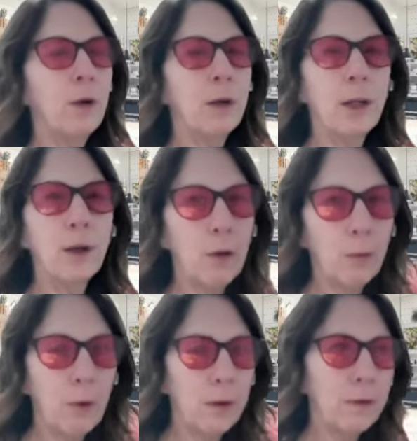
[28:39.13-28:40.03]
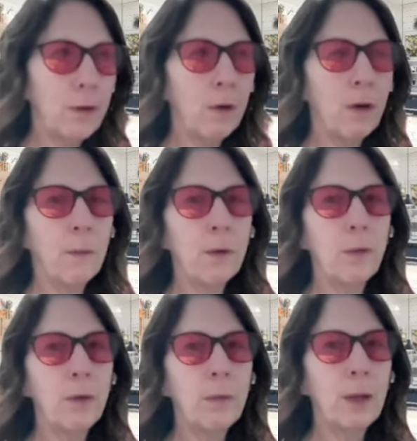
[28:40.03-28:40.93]
working on what's going on
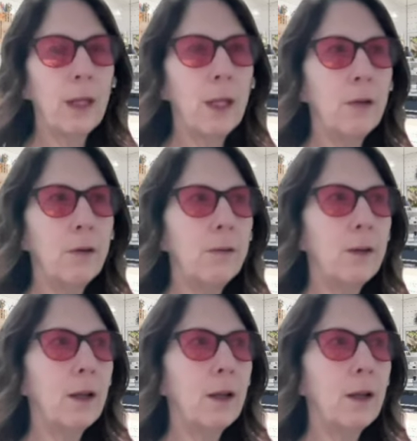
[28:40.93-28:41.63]
between my ears,